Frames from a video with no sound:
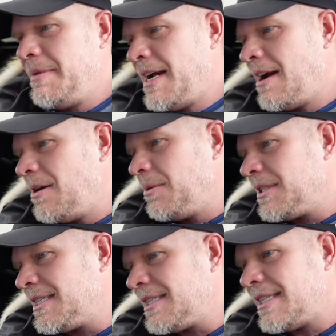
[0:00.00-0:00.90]
Man, I don't know
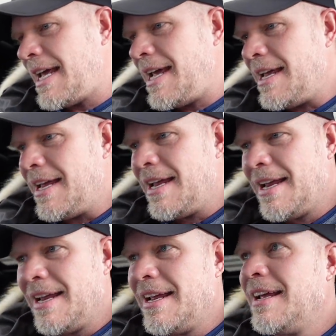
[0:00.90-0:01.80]
what to say.
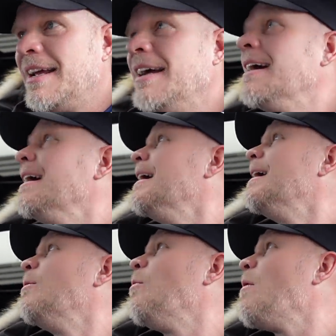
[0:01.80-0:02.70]

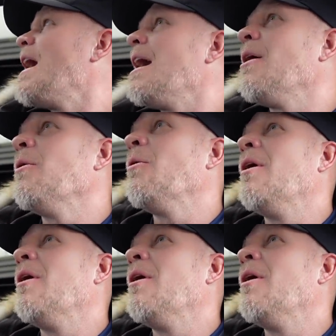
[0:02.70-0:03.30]
Wow.